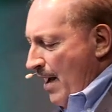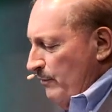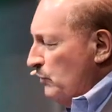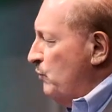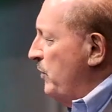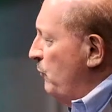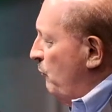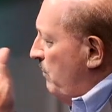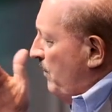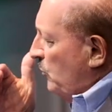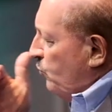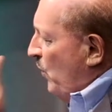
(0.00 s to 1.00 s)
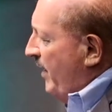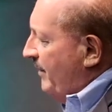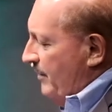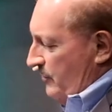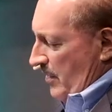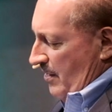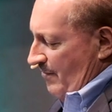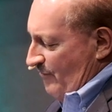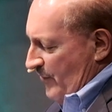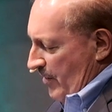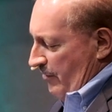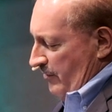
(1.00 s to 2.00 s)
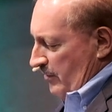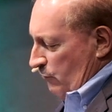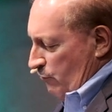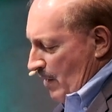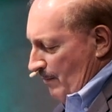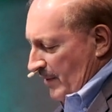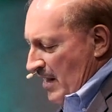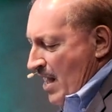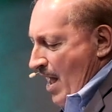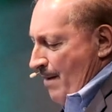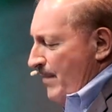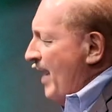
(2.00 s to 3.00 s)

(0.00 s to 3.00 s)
And I was with you in much weakness and in fear and in trembling.